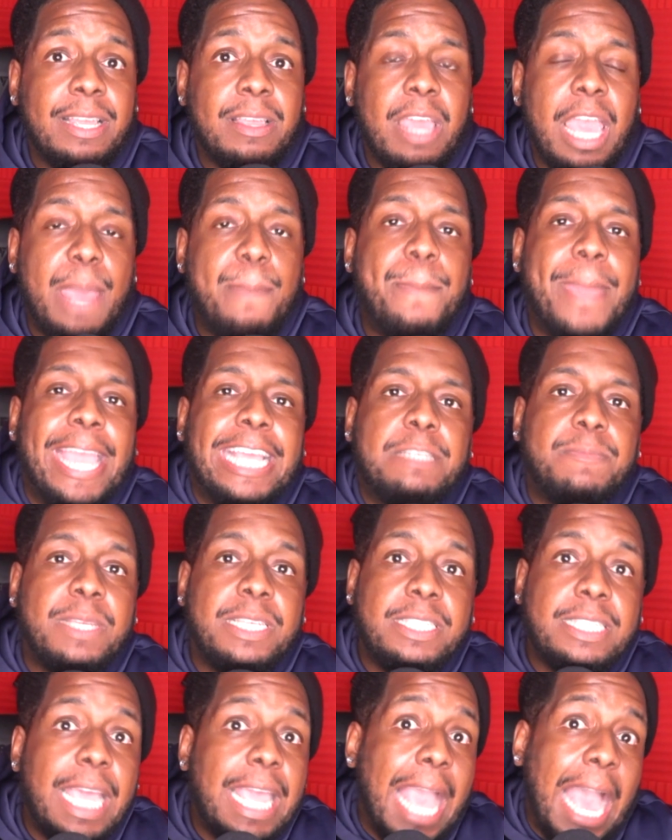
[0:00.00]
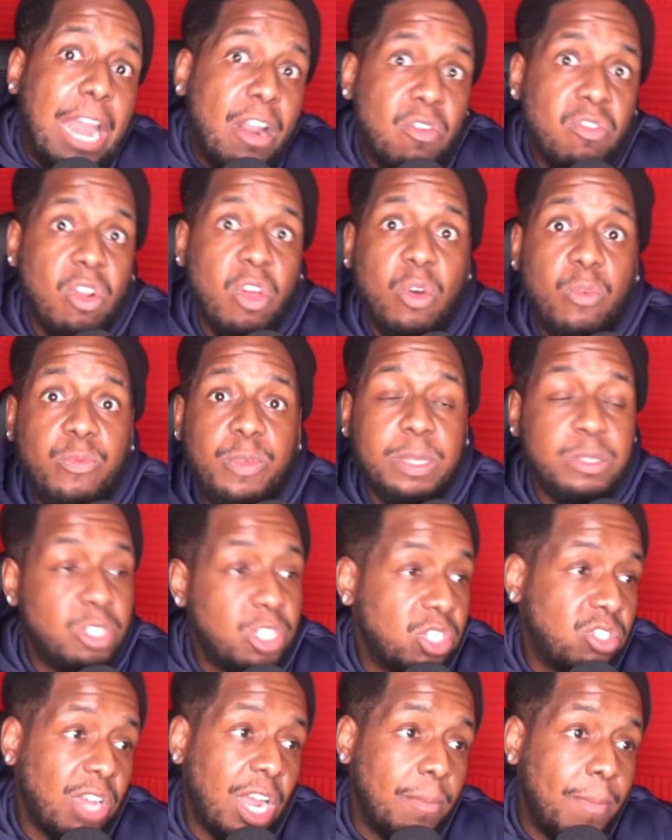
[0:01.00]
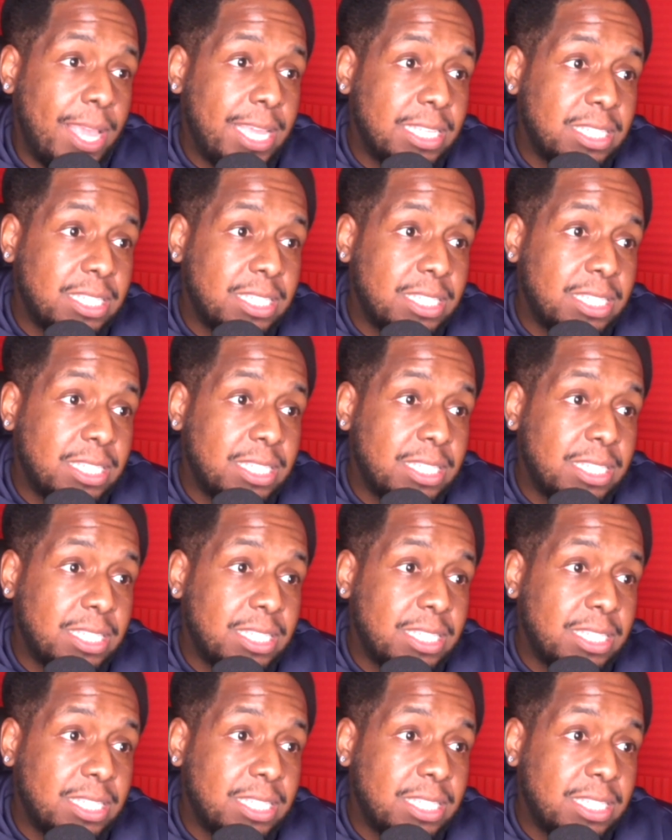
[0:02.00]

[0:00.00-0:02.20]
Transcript: it makes me say, I don't know if he's just trying to make